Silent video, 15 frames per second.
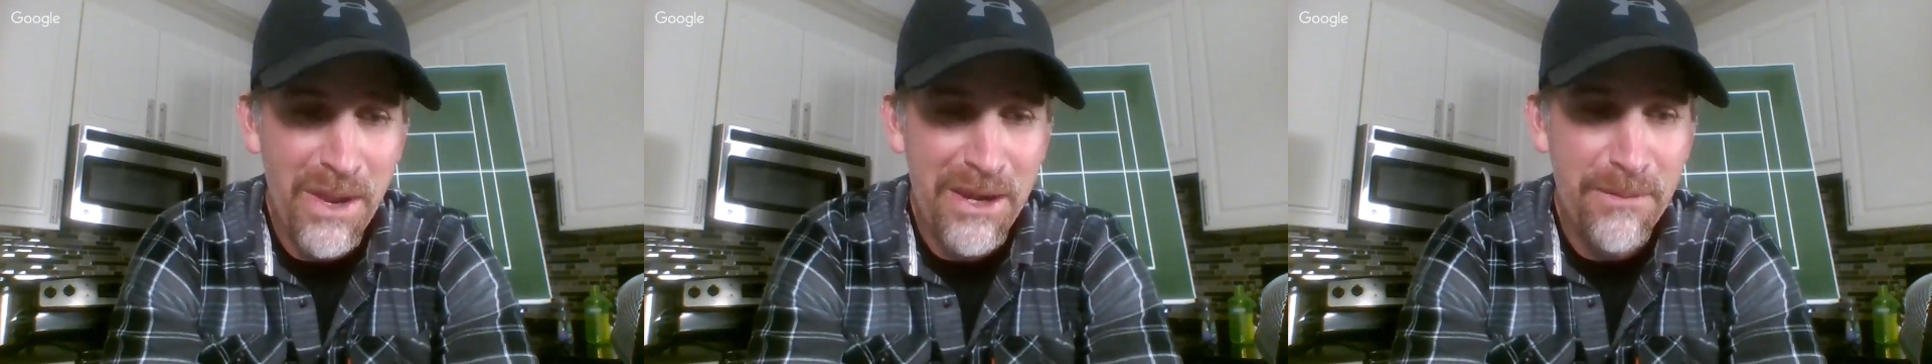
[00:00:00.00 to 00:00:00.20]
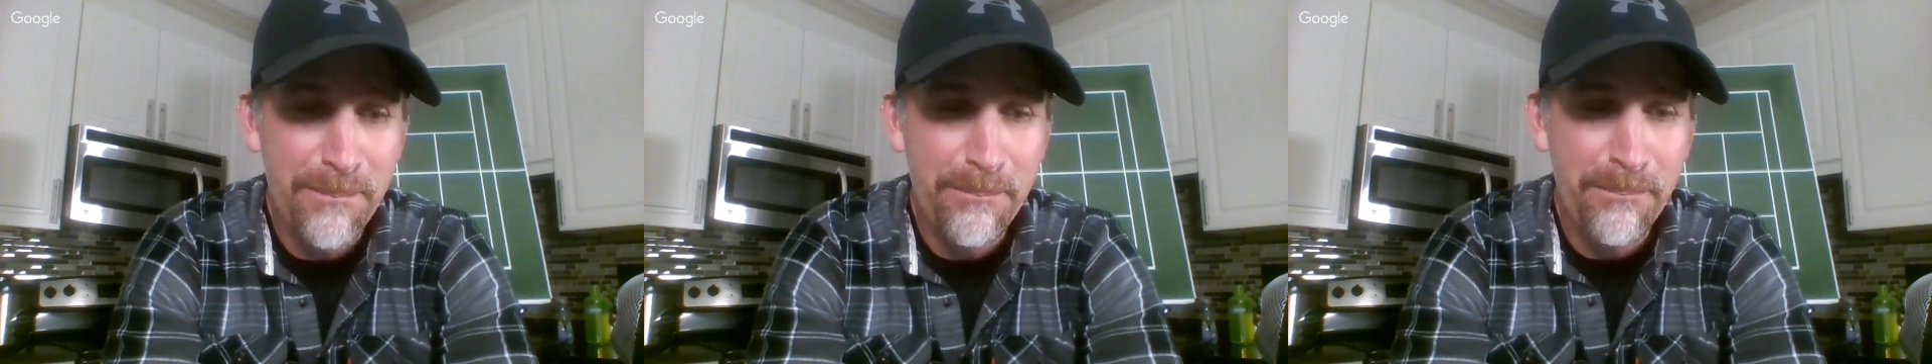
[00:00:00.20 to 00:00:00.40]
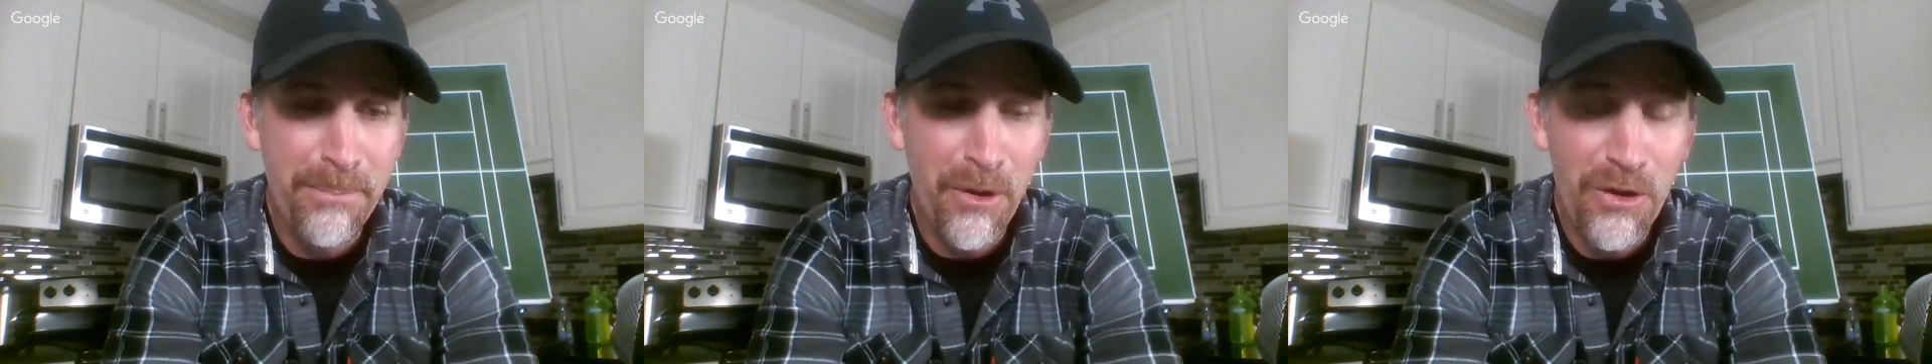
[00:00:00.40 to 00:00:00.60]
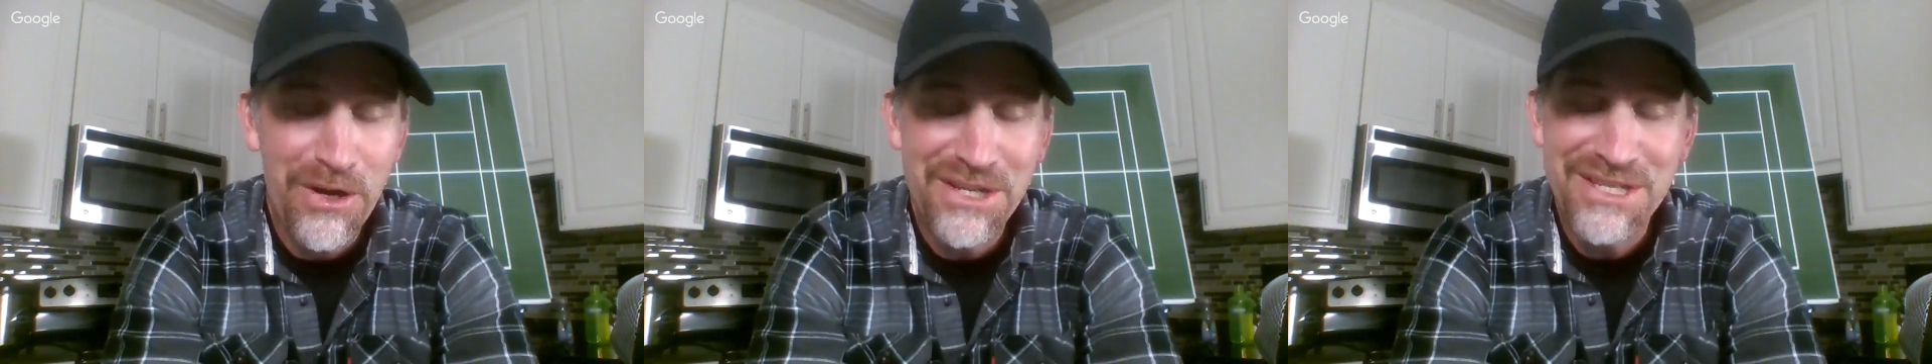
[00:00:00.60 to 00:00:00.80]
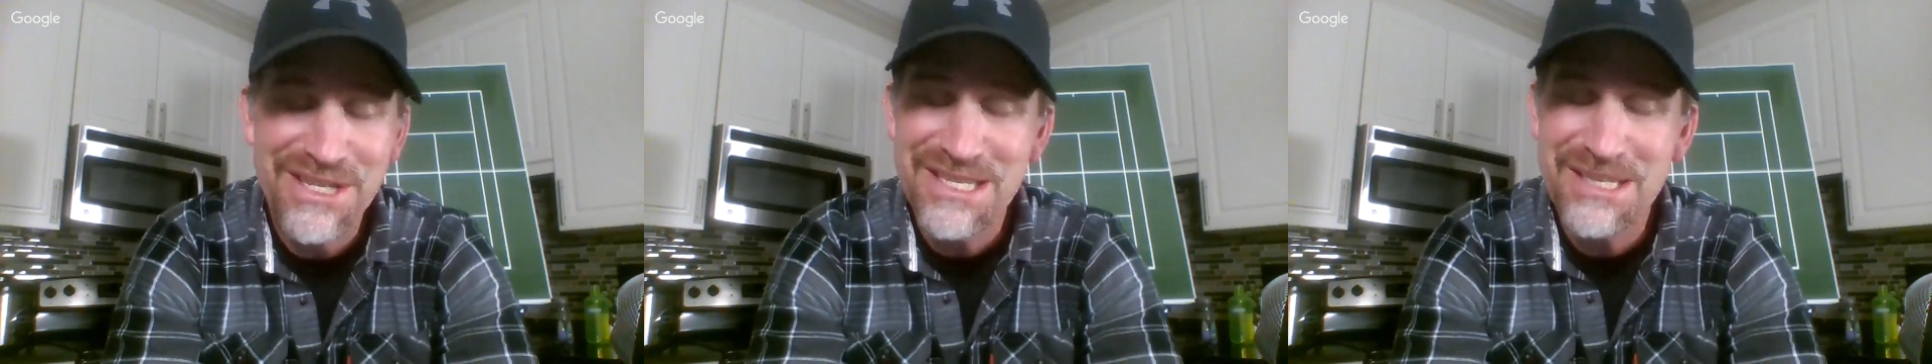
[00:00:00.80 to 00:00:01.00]
when
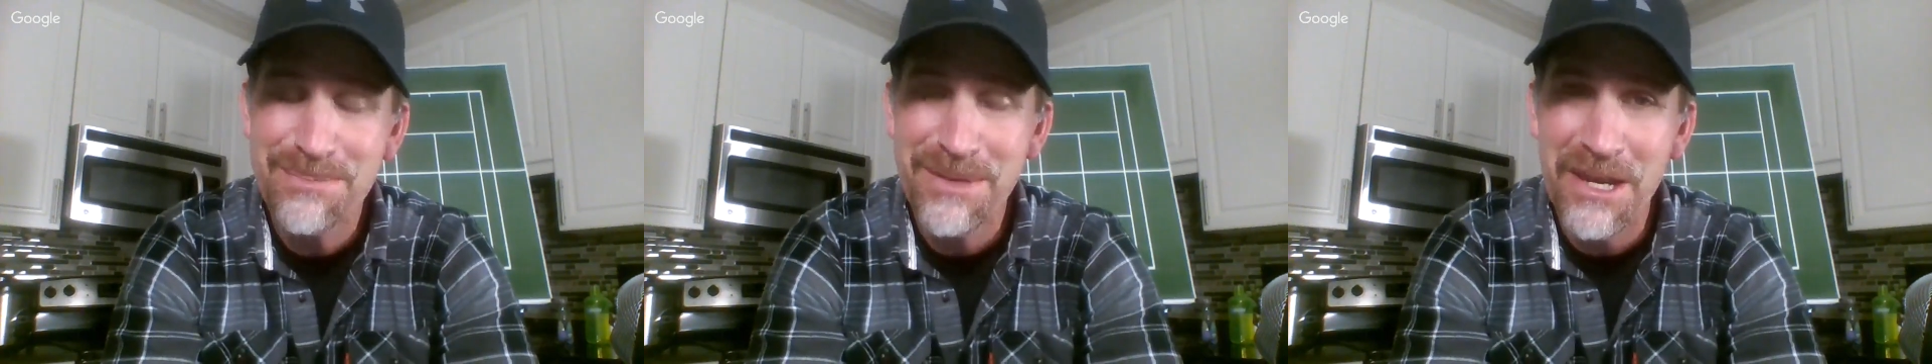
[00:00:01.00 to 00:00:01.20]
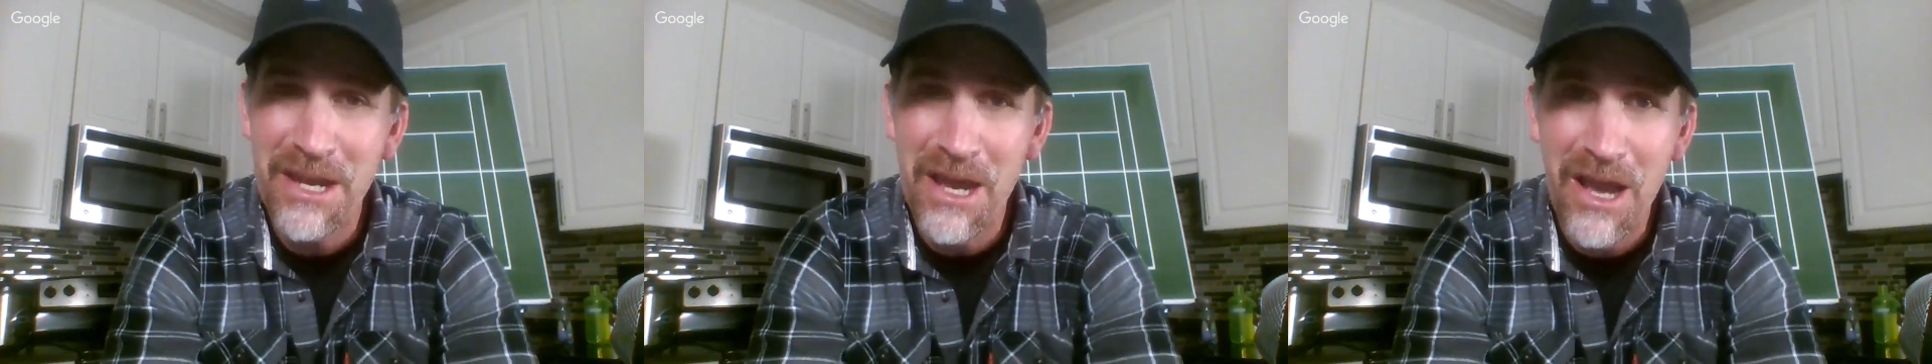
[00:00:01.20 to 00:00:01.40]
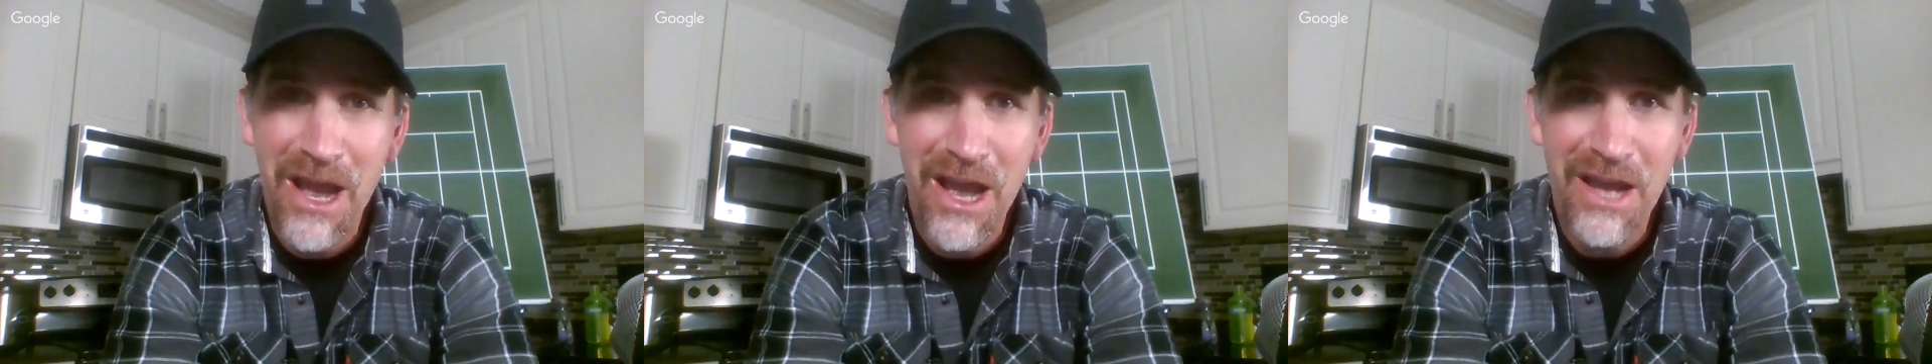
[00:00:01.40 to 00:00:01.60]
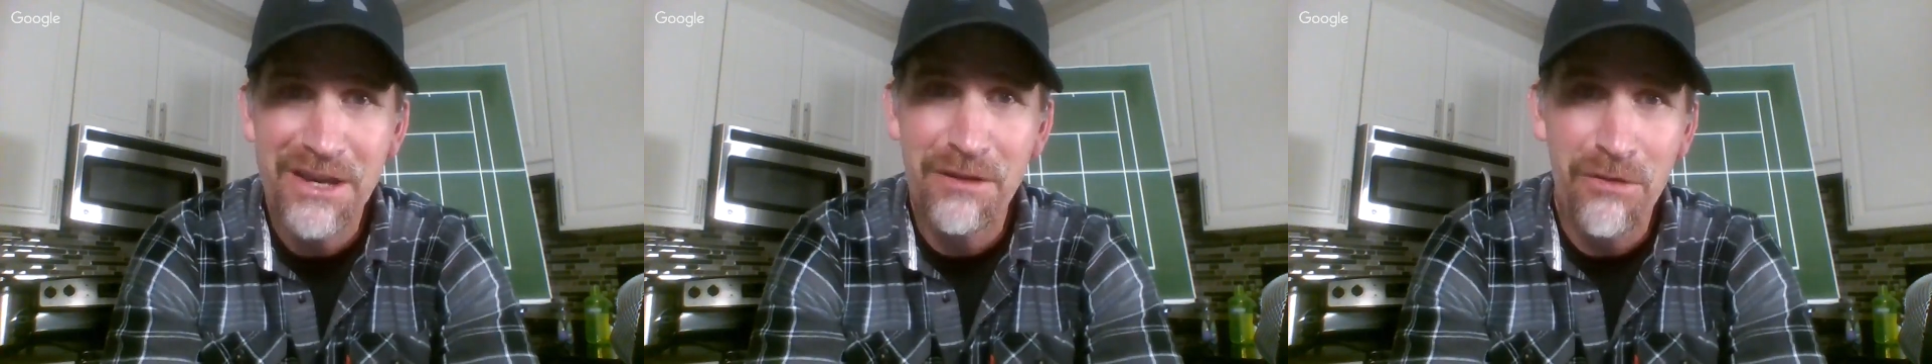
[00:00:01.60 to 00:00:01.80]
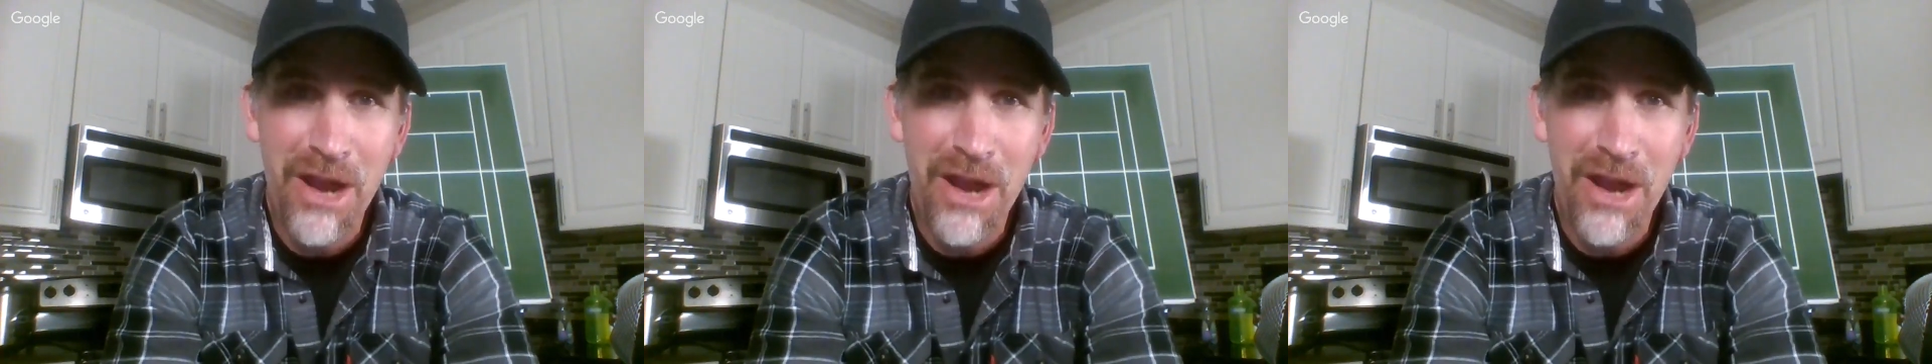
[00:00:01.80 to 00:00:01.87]
Berdych has been on